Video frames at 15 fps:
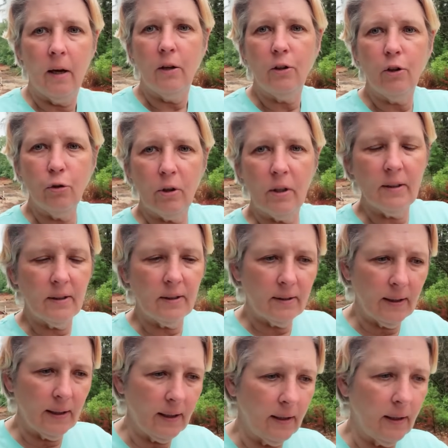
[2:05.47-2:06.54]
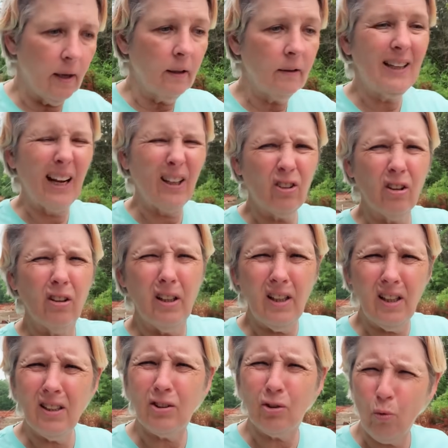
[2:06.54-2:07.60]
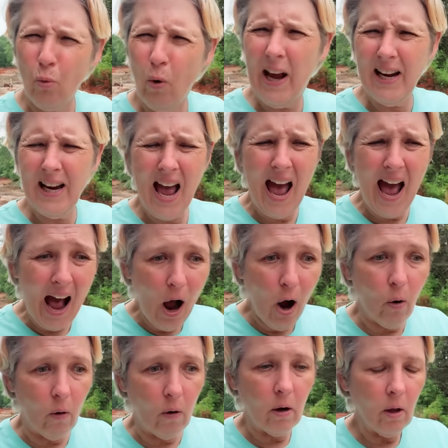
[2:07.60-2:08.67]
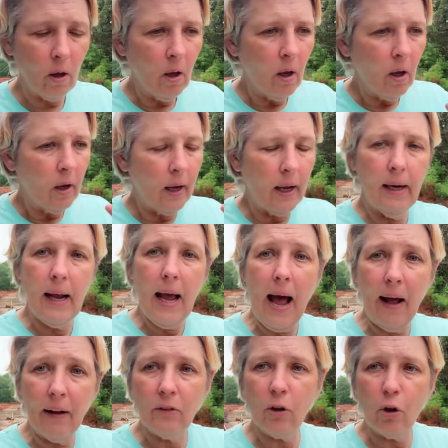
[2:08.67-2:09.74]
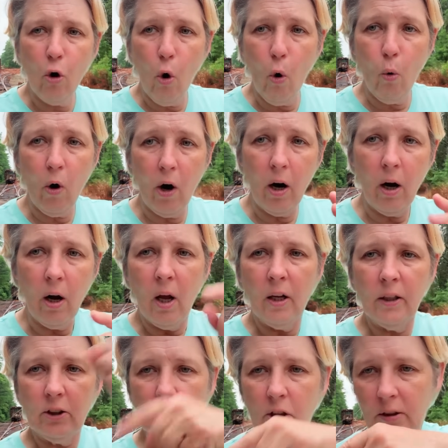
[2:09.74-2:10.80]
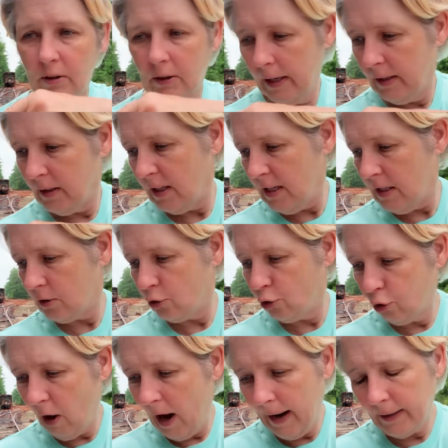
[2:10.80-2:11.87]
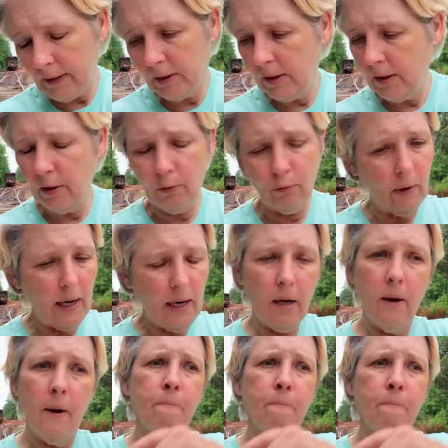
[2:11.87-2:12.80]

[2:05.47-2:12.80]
You can see that there is a way out. And at the core, just like these tracks here, right?